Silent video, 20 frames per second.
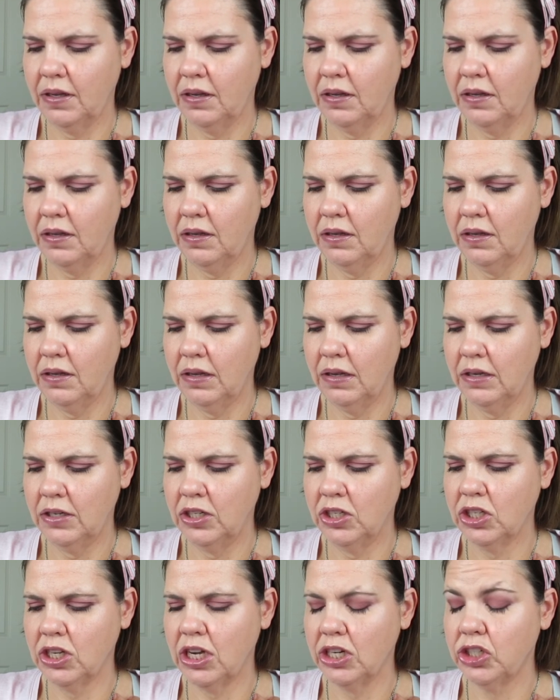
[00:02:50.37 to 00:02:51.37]
uh,
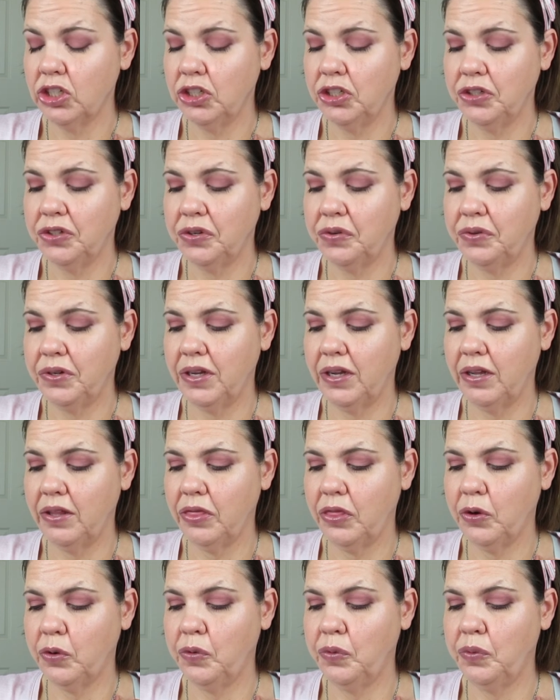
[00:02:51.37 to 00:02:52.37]
Natasha Denona,
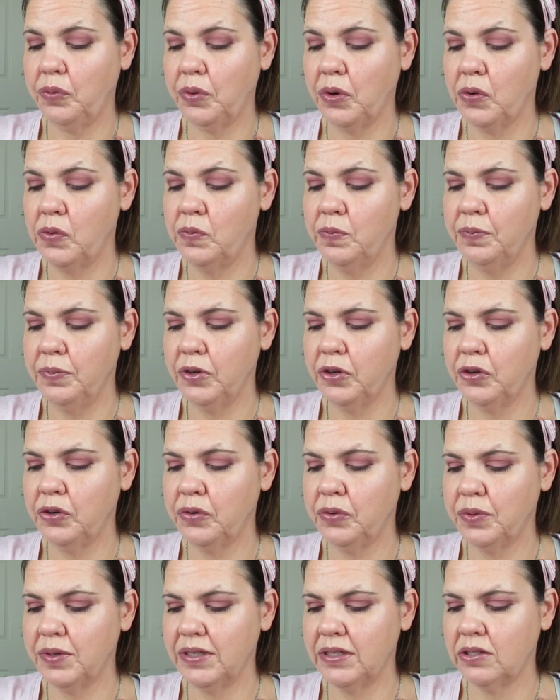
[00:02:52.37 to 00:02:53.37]
the Chrome
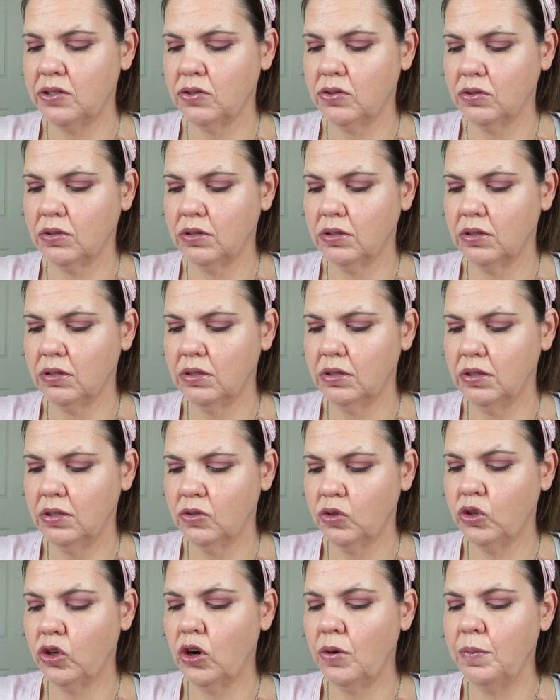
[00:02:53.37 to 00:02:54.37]
Crystal,
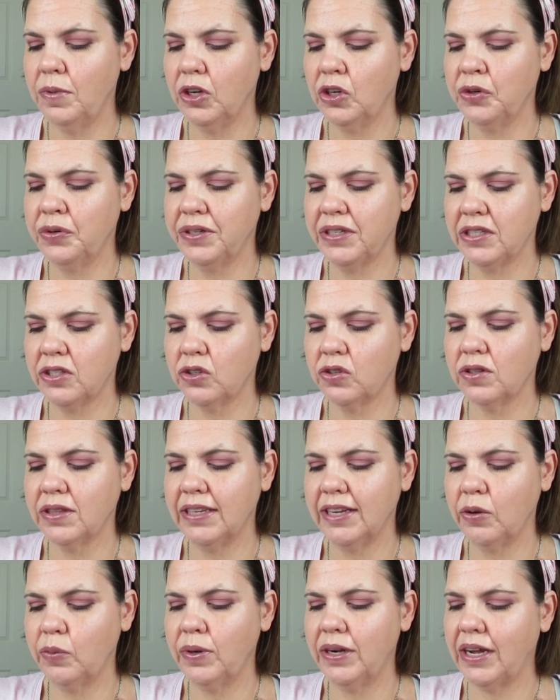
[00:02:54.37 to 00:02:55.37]
Chroma Crystal
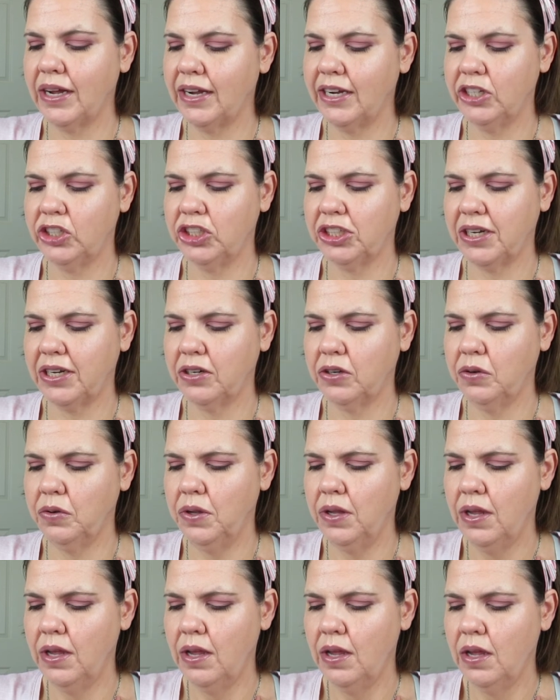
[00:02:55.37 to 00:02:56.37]
Liquid Eyeshadow,
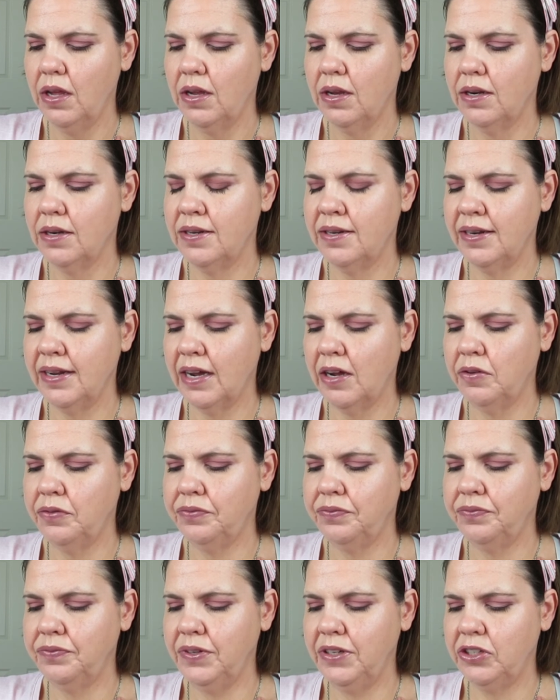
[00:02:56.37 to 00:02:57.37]
now
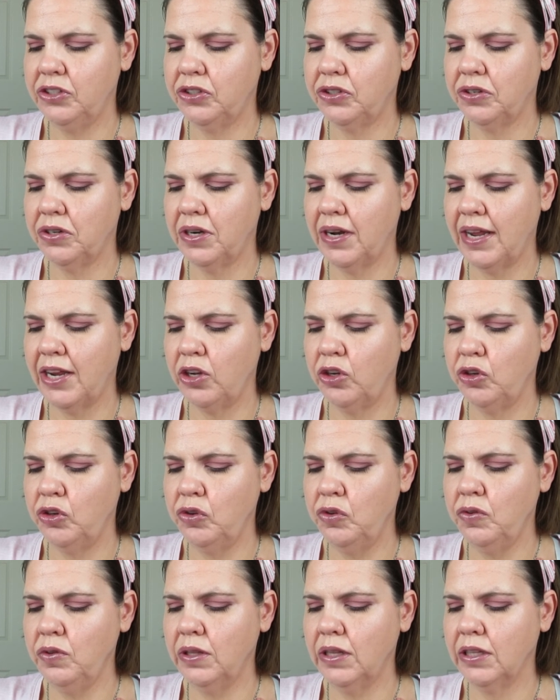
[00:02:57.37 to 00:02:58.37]
feature a
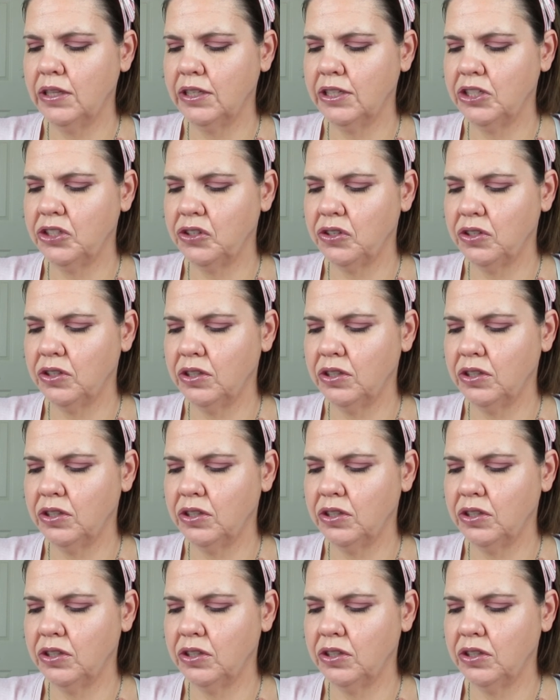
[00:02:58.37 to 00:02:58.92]
new, okay,